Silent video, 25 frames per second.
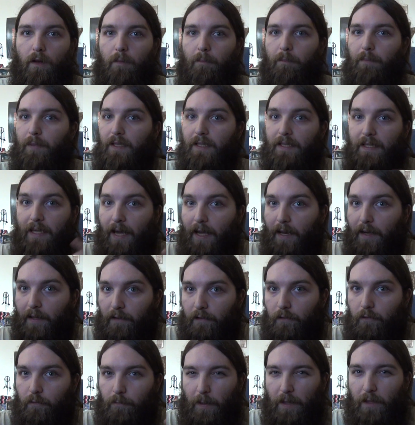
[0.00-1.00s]
But yet
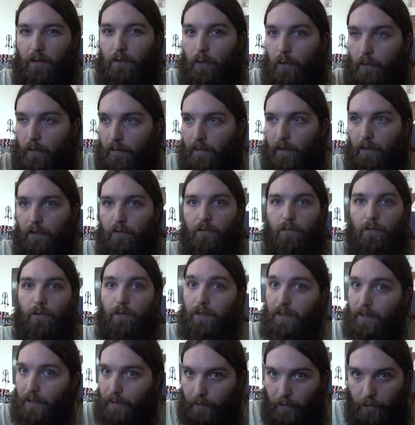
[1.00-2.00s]
he's been doing this for
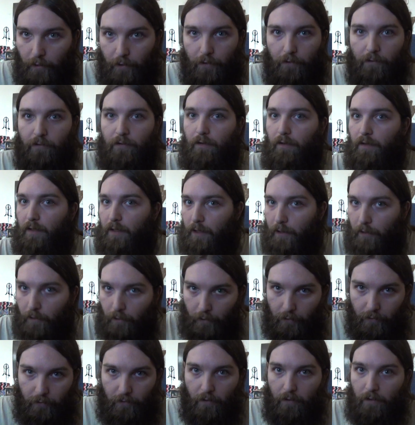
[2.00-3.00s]
years and
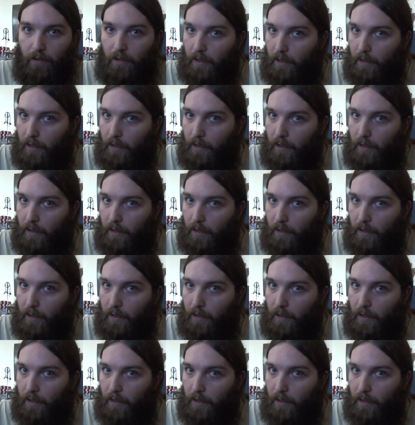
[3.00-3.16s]
years and